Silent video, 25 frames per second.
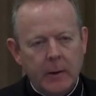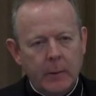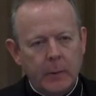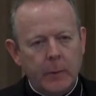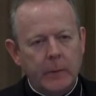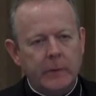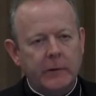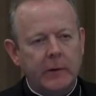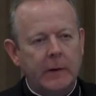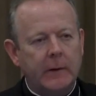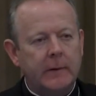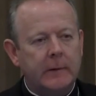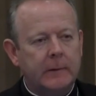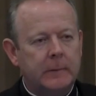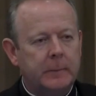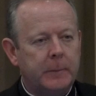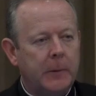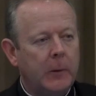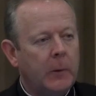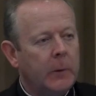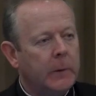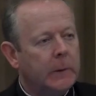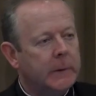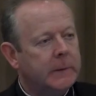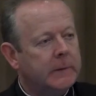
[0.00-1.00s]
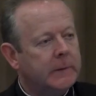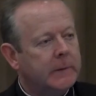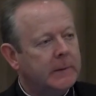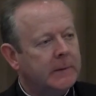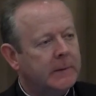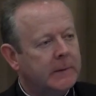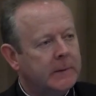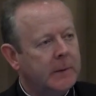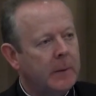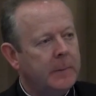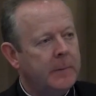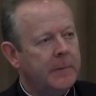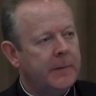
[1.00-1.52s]
which explores
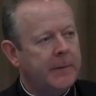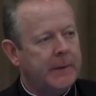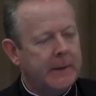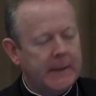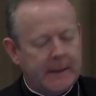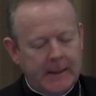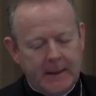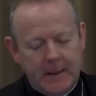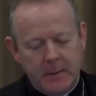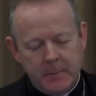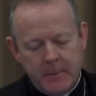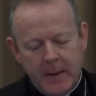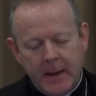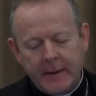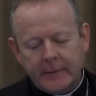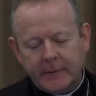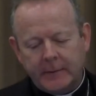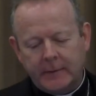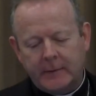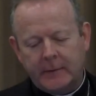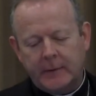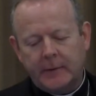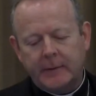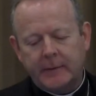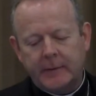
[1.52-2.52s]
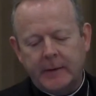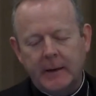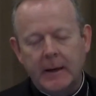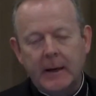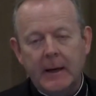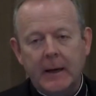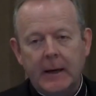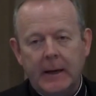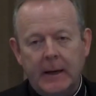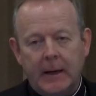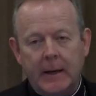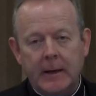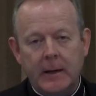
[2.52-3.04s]
some of the key messages
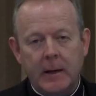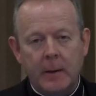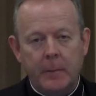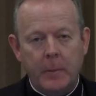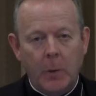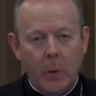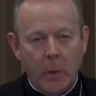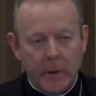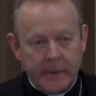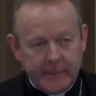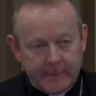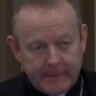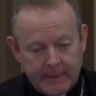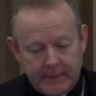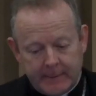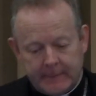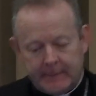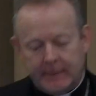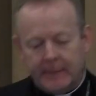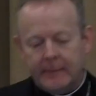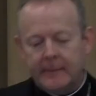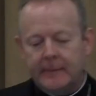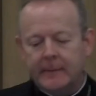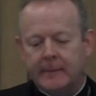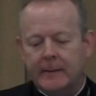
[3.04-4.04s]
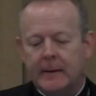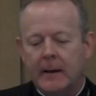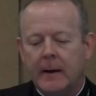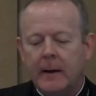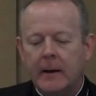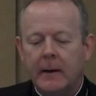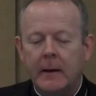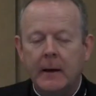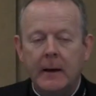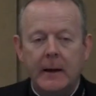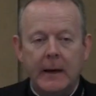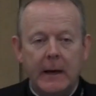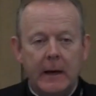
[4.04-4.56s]
in Amoris
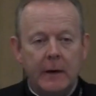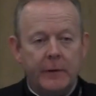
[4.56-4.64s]
Laetitia,